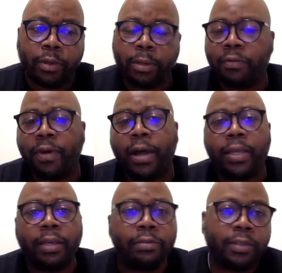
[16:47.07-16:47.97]
We can
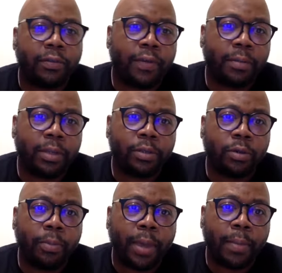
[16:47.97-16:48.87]
provide gifts to families
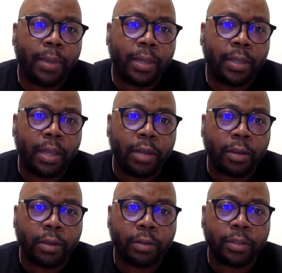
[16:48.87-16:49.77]
who may be in need
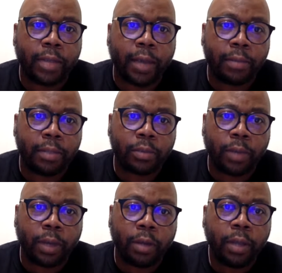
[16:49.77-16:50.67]
during those times as
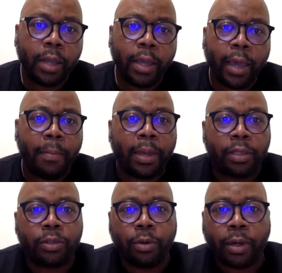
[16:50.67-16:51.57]
well, and
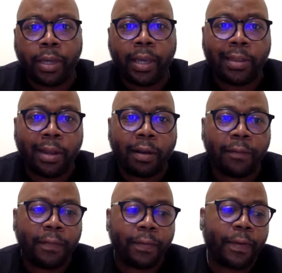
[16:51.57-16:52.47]
making sure again that our
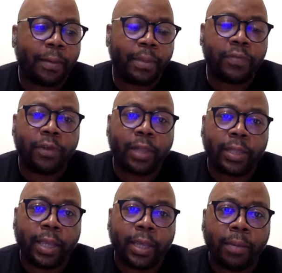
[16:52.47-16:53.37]
families feel
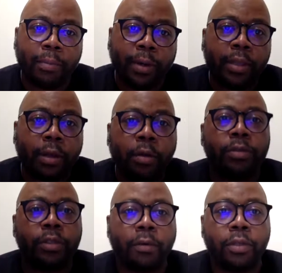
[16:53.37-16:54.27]
like they can bring their whole
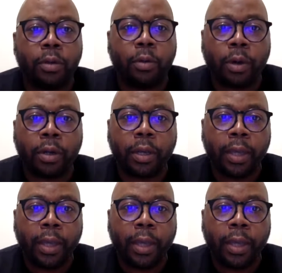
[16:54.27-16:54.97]
self to the work.